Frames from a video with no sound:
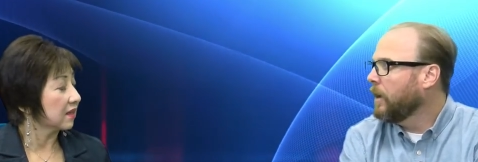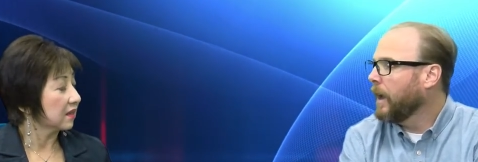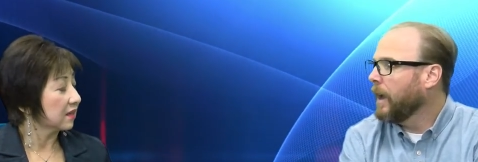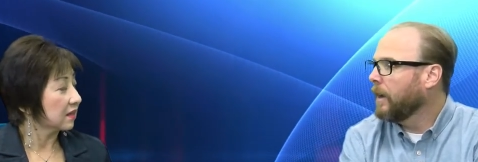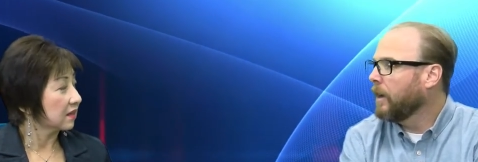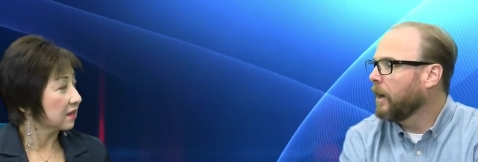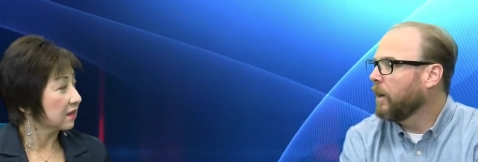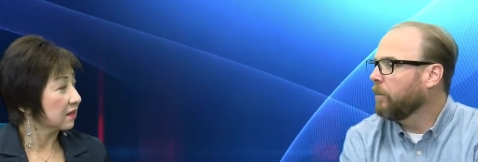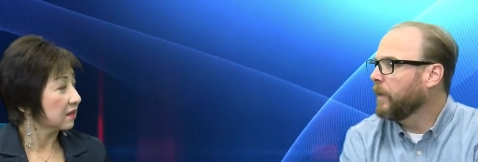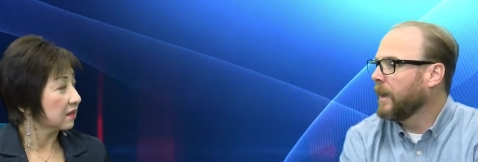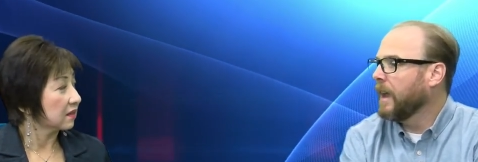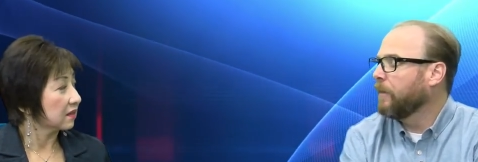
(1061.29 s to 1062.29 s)
Speaker 1: and
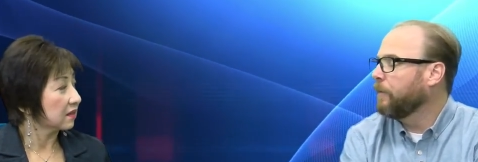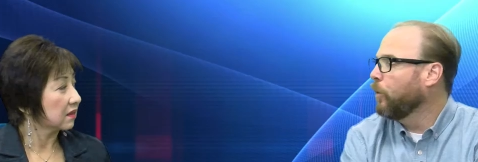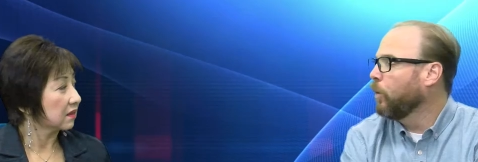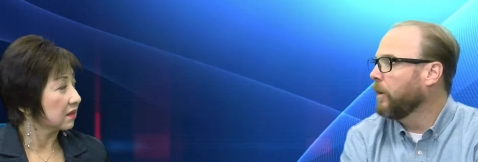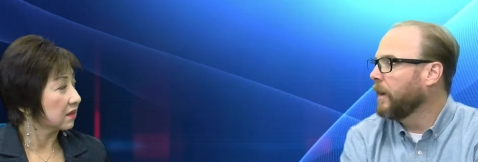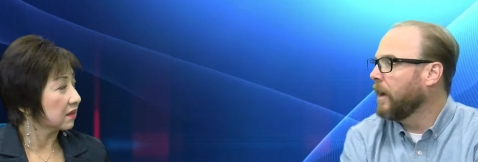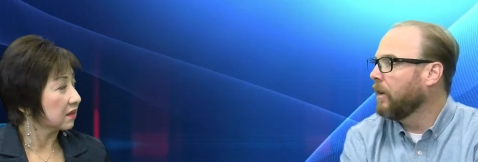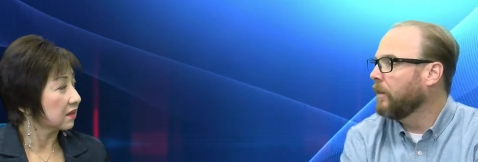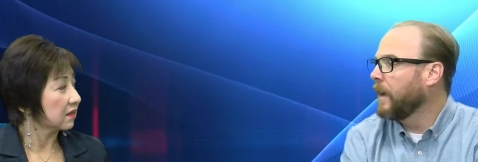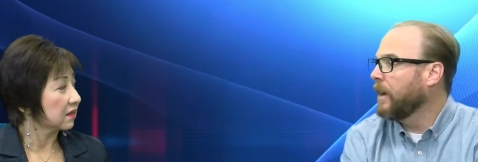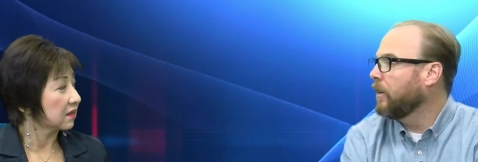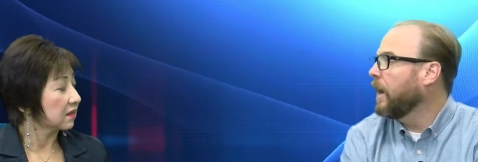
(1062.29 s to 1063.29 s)
um, they can't afford
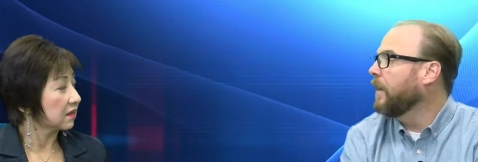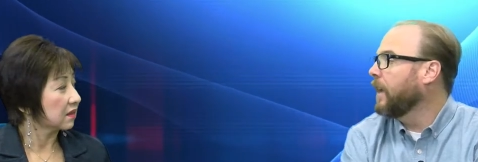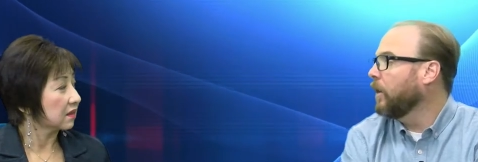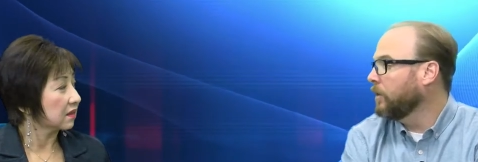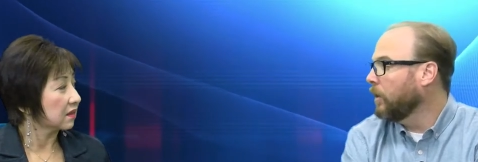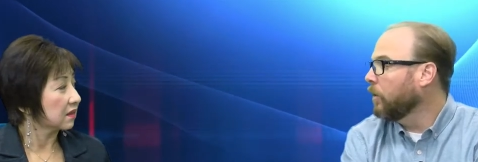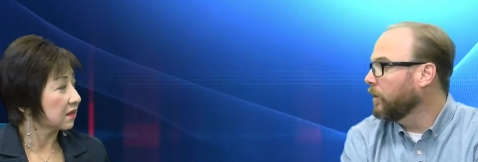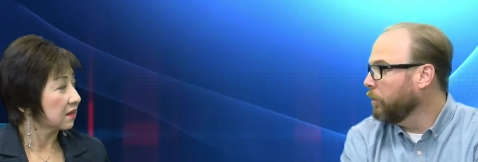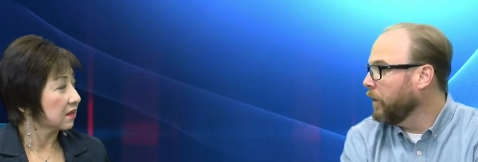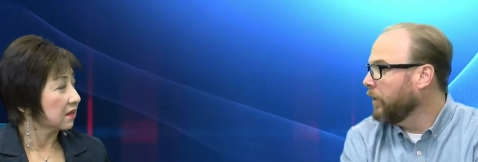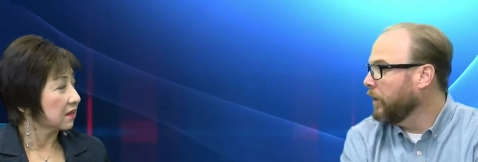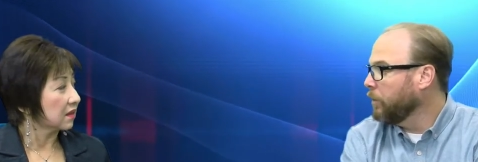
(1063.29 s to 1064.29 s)
now eight or nine thousand dollars a
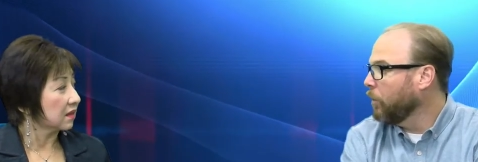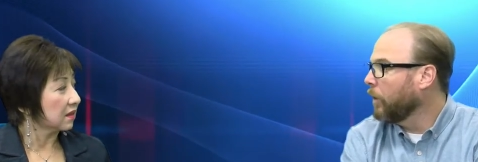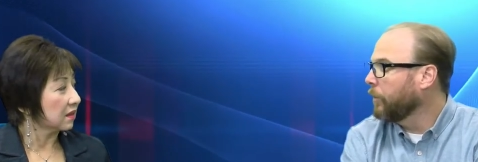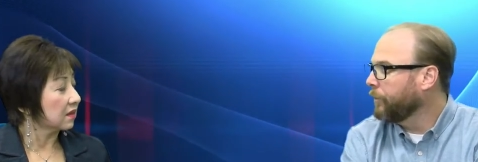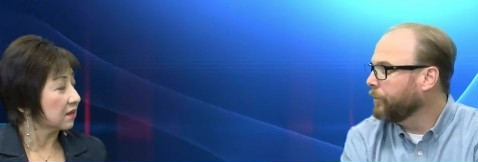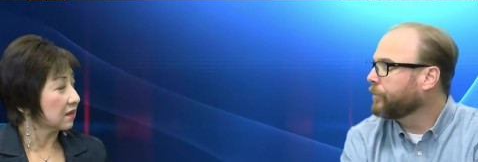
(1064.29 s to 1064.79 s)
month anymore.